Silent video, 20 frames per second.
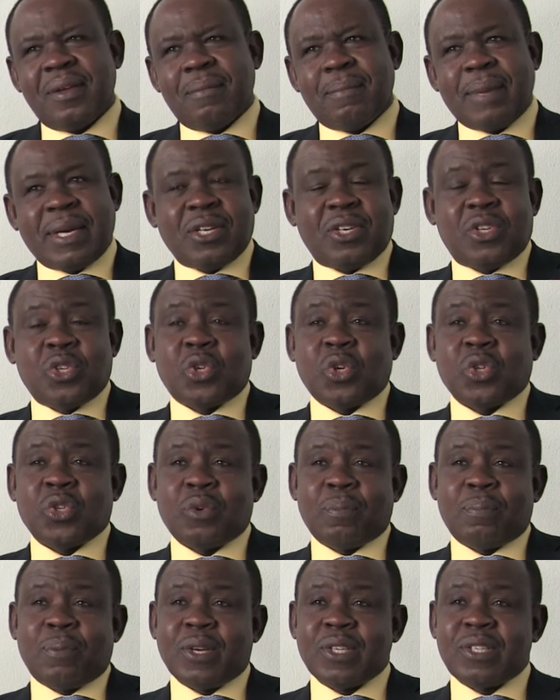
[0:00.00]
But it is
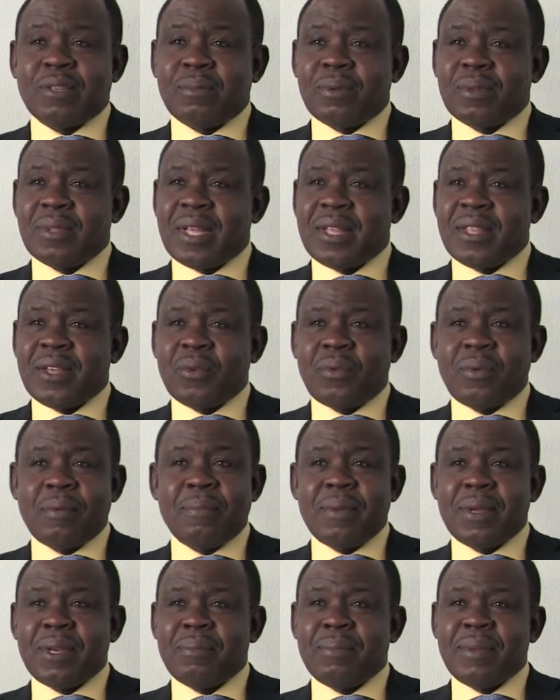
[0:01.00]
also possible that the
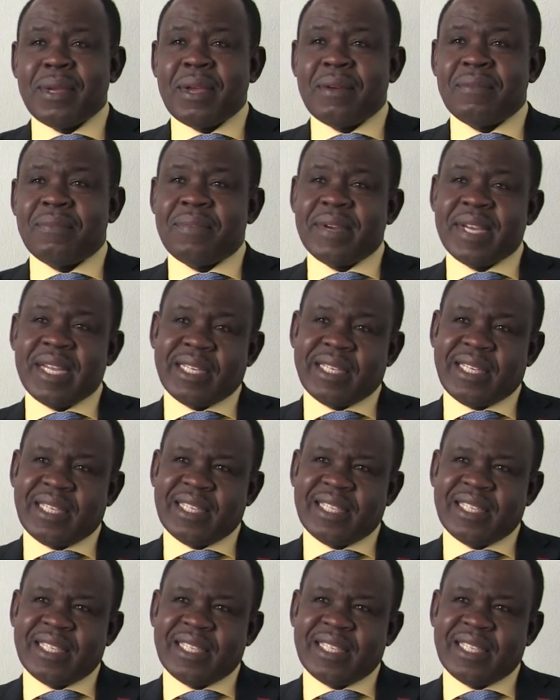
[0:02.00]
equipment may have failed,